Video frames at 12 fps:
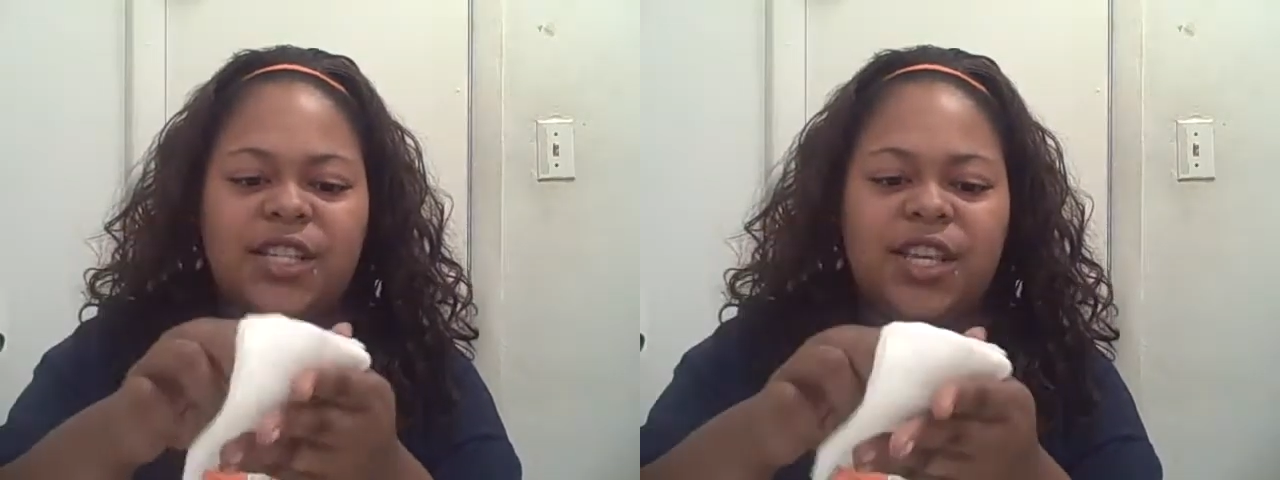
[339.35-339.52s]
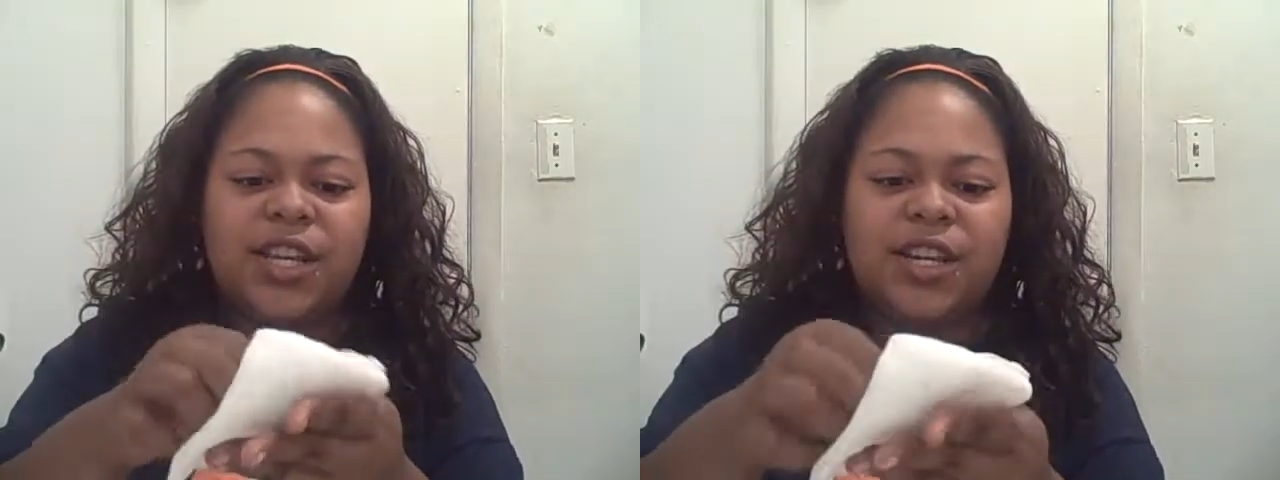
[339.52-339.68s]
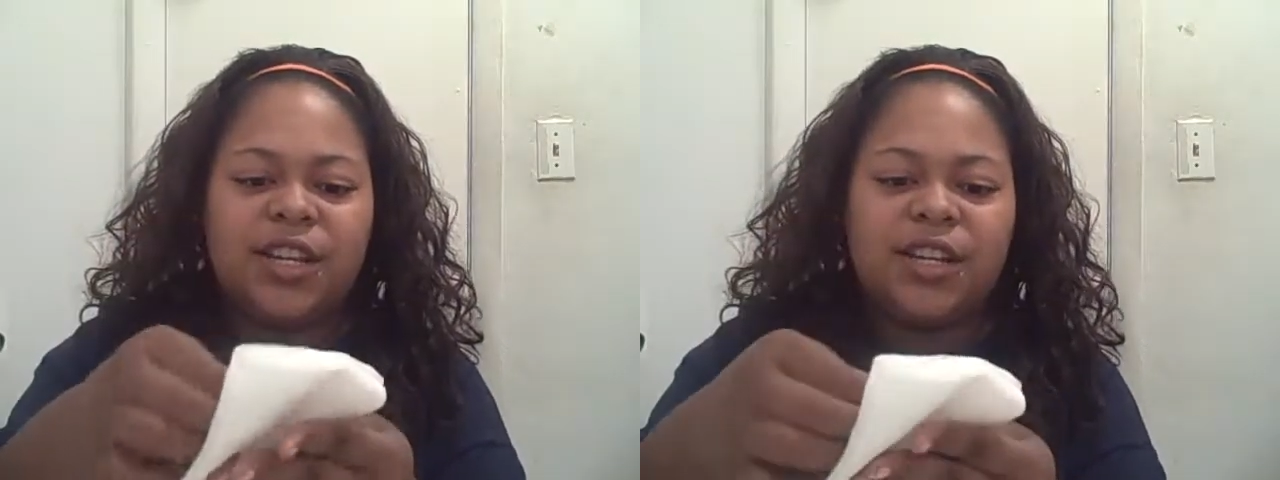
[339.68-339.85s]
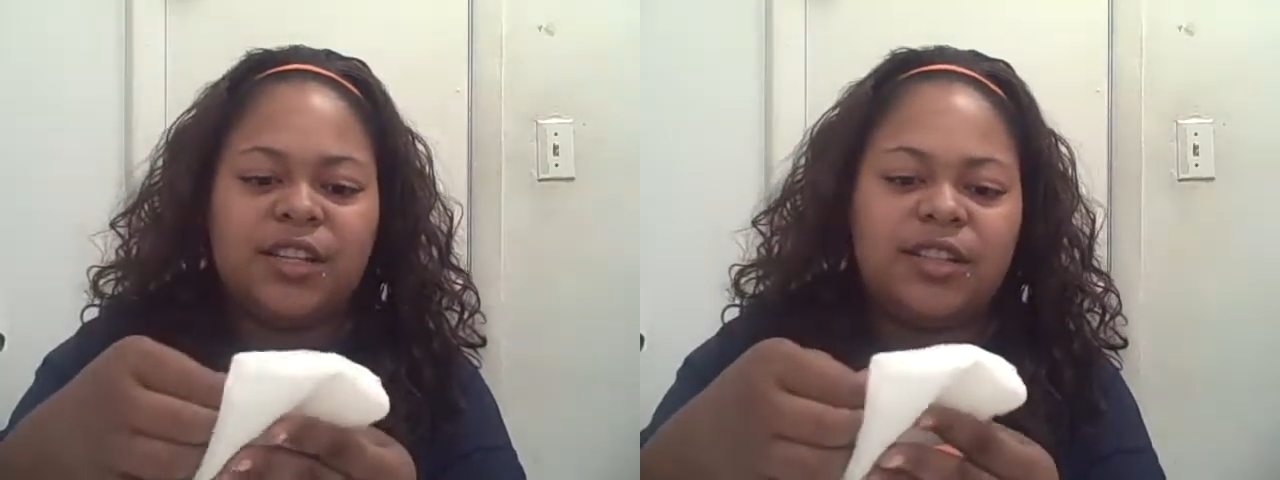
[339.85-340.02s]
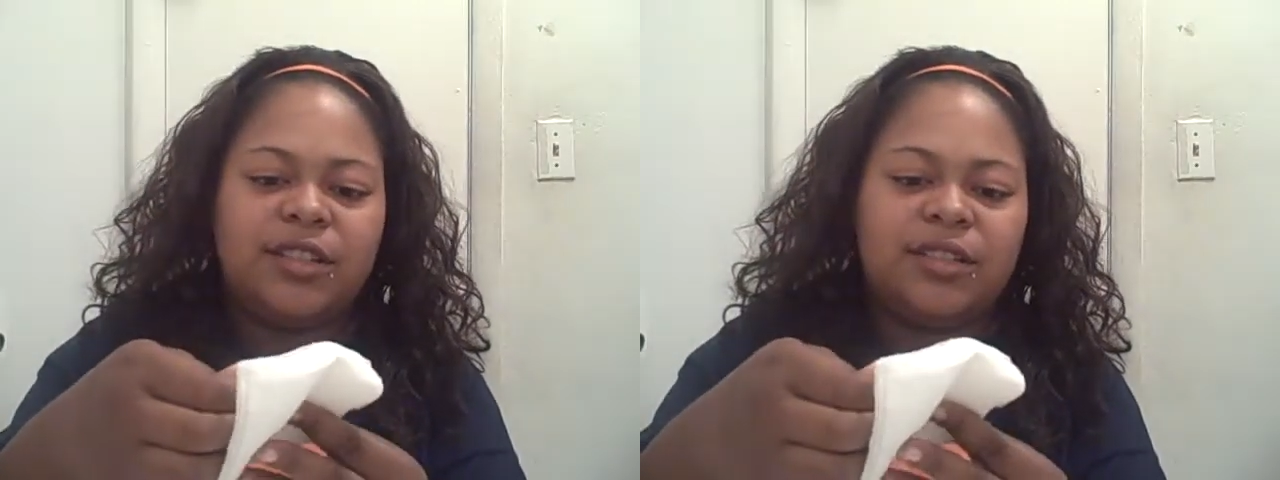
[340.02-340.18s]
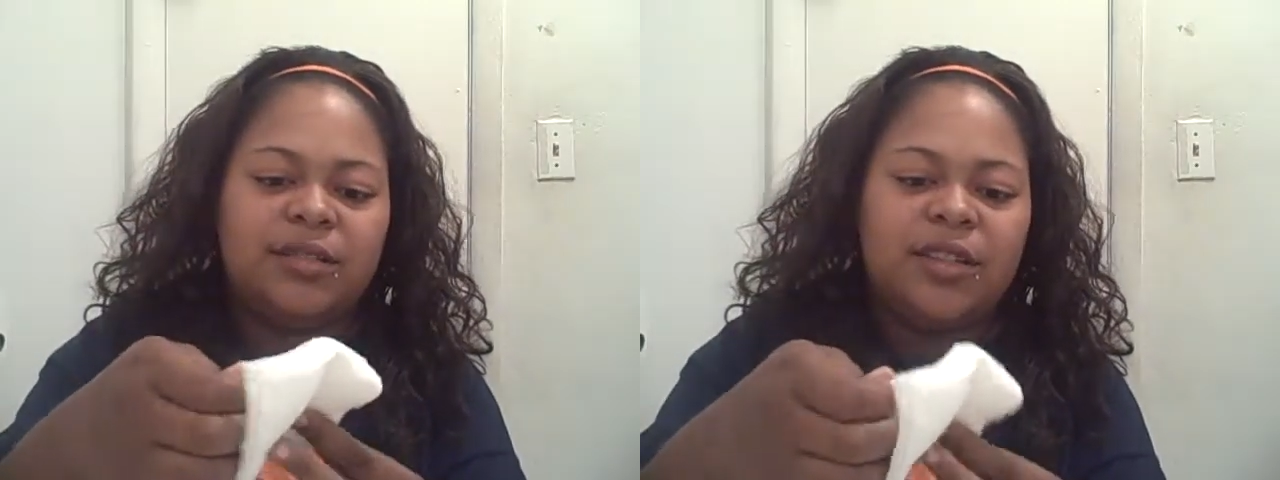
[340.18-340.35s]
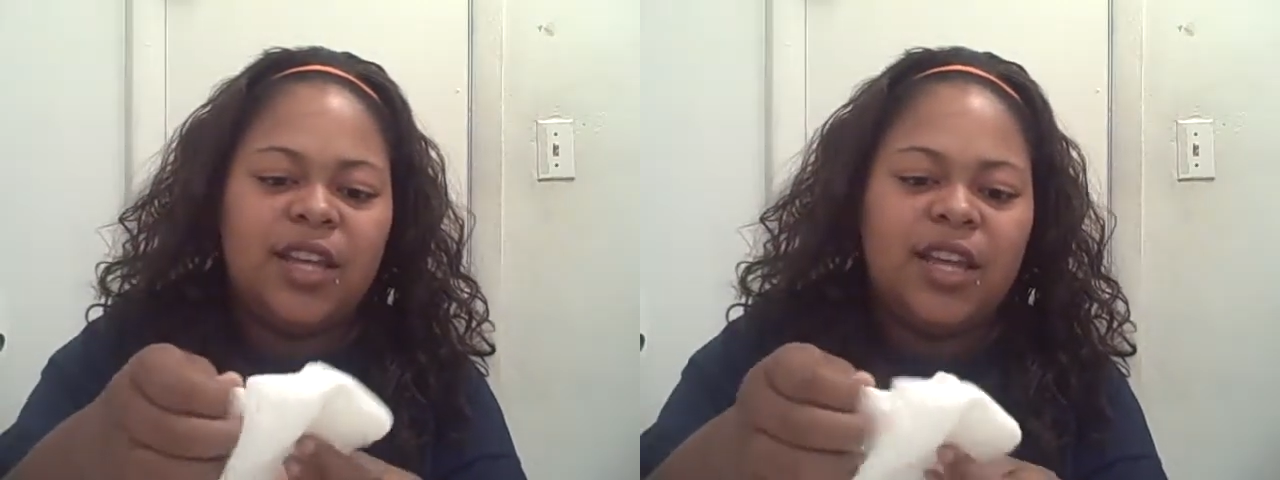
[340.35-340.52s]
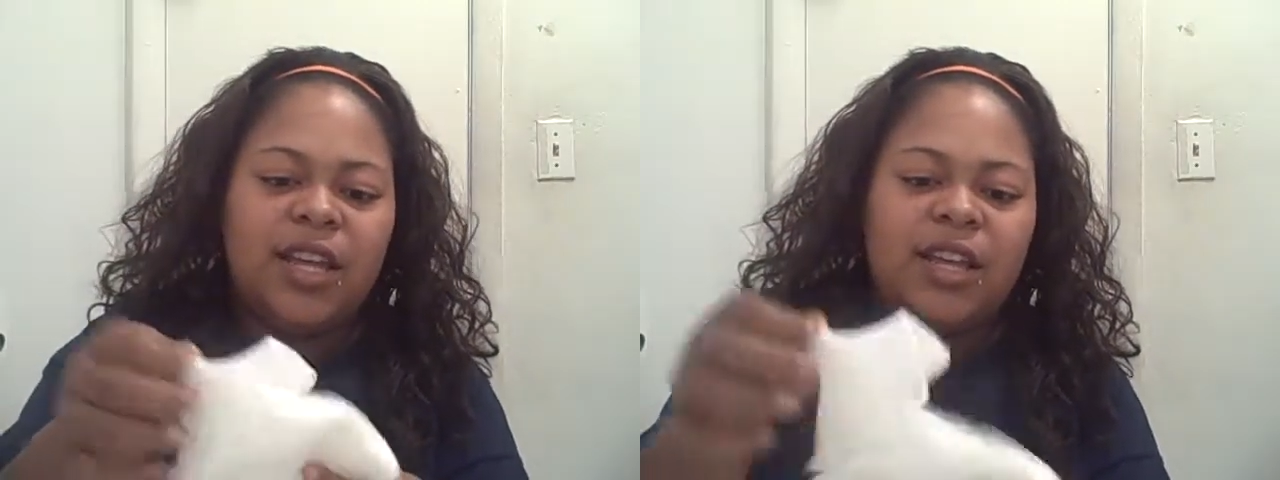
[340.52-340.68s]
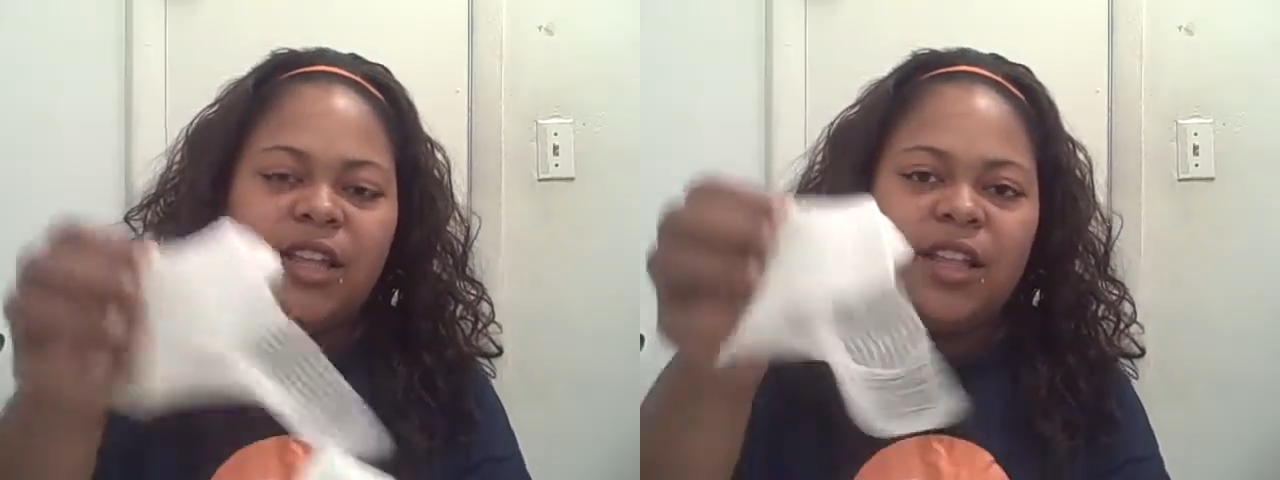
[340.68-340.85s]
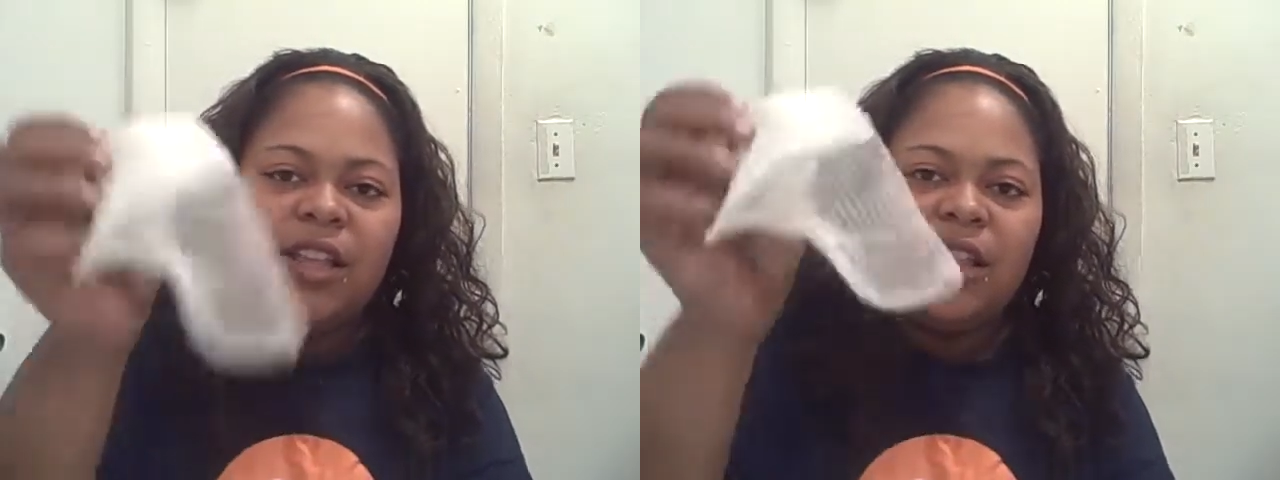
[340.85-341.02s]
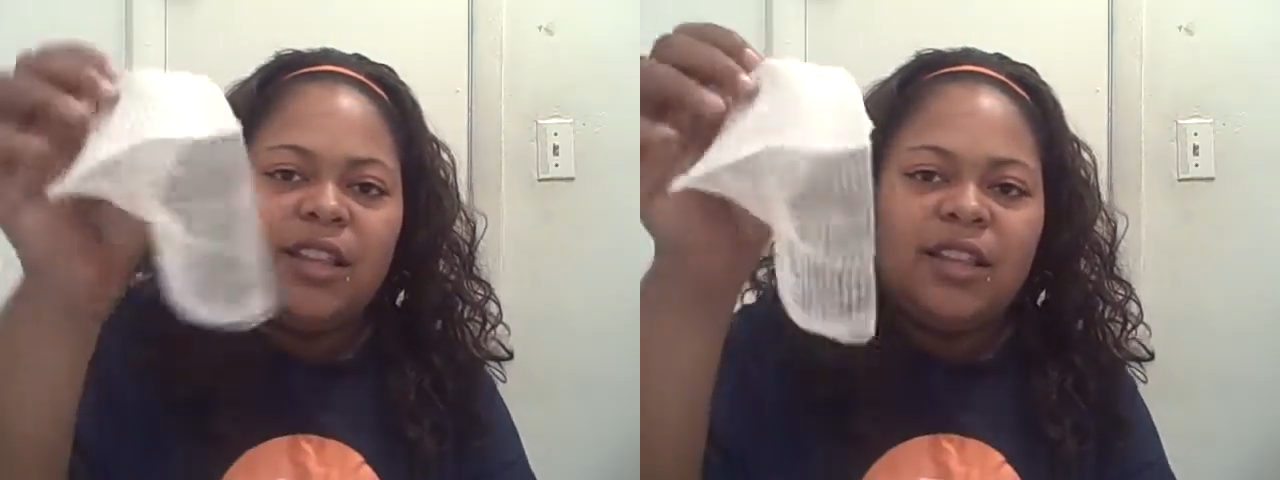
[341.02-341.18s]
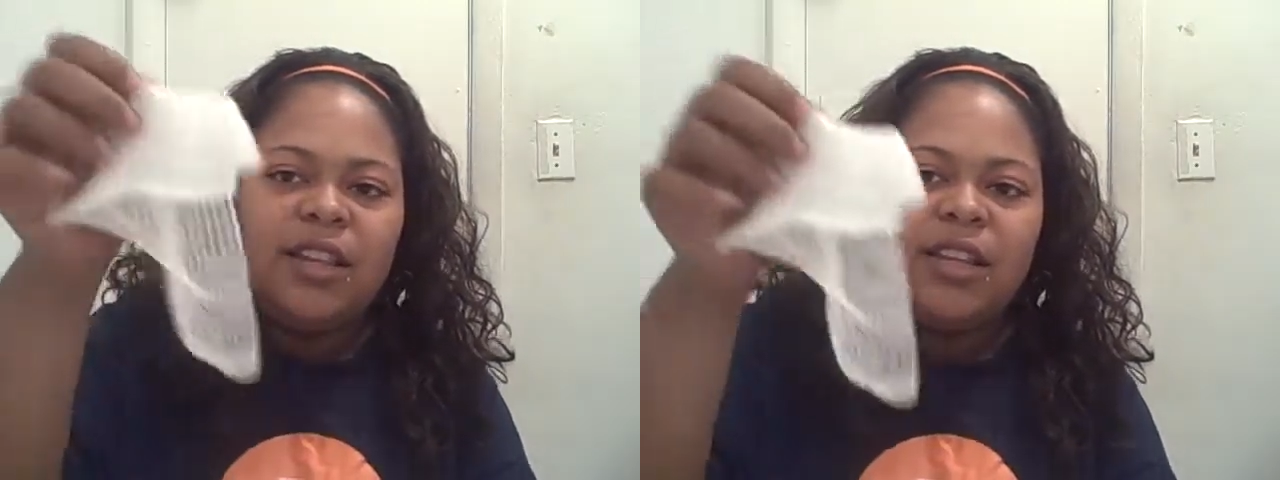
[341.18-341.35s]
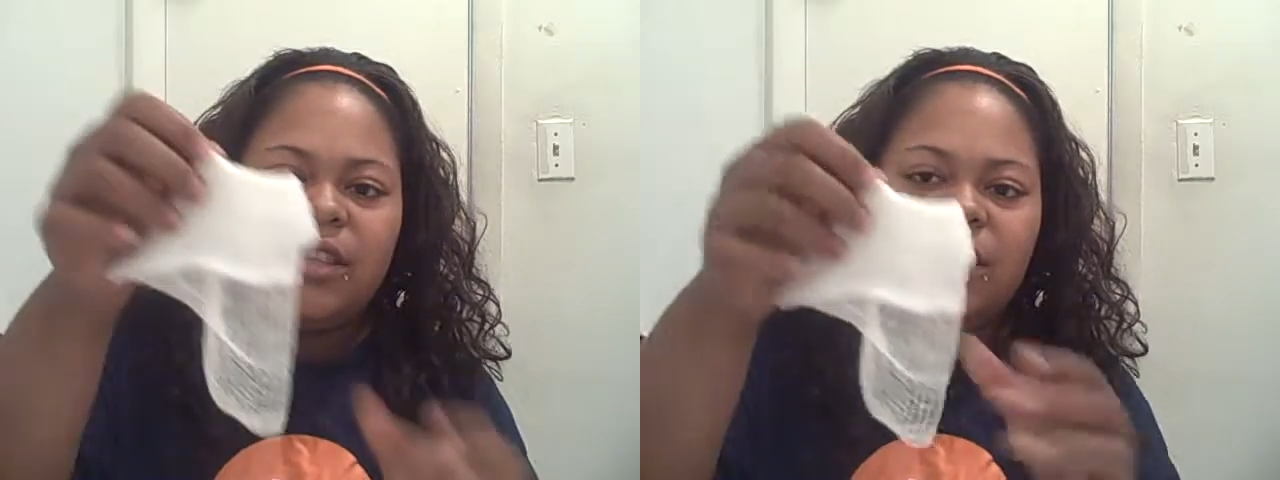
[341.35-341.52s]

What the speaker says: They're like